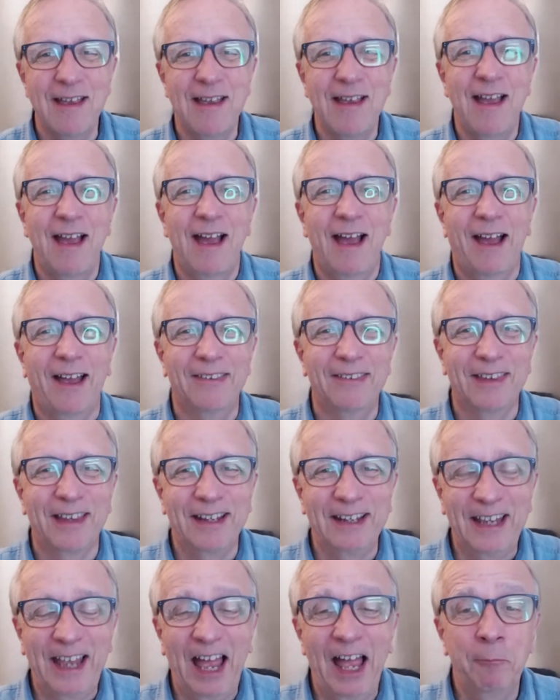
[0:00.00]
and they
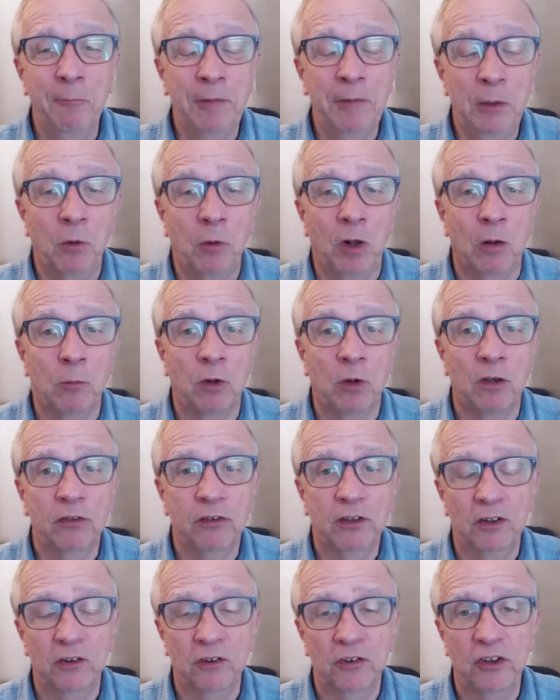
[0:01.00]
can be well worth
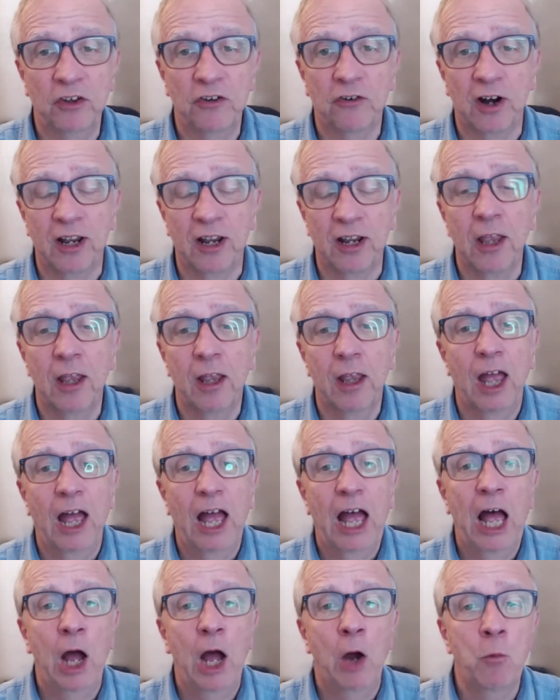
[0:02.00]
considering.
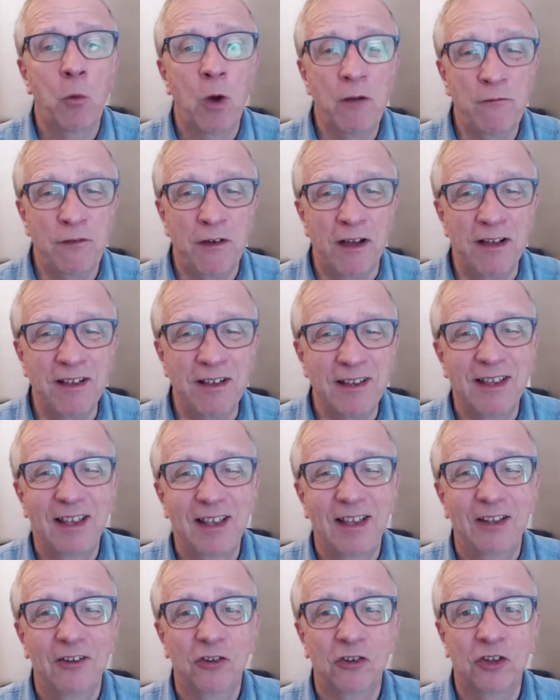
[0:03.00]
However,
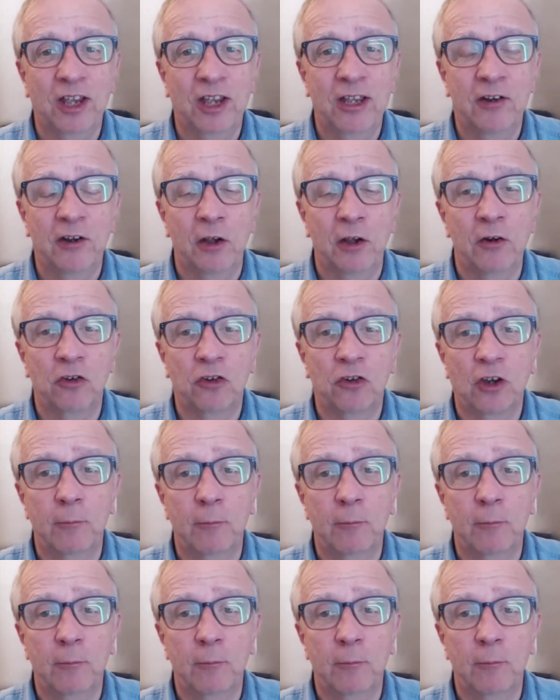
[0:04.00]
shared ownership